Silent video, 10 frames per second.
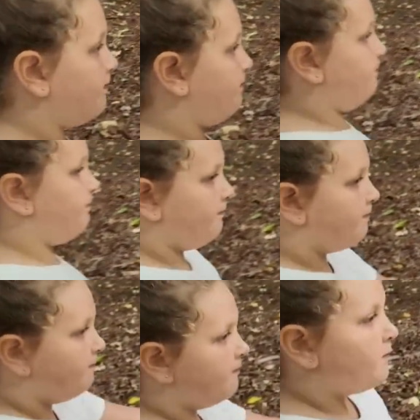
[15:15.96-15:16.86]
because I
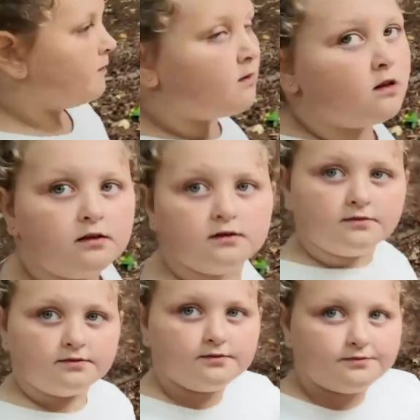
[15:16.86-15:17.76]
think
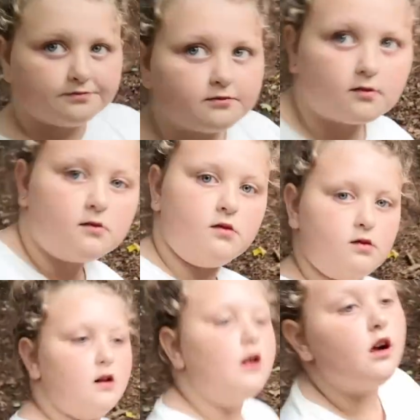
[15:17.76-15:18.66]
you can walk
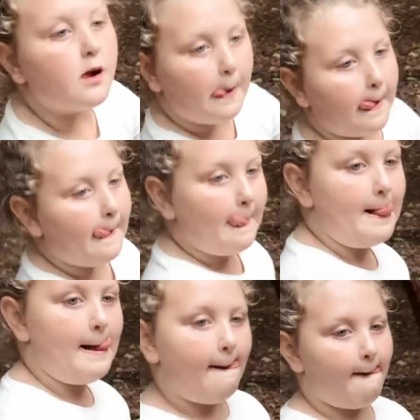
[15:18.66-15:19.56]
right up to
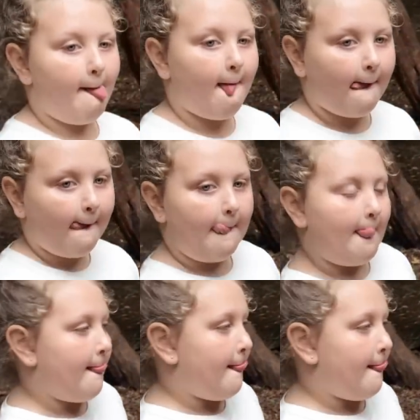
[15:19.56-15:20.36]
the edge of the lake.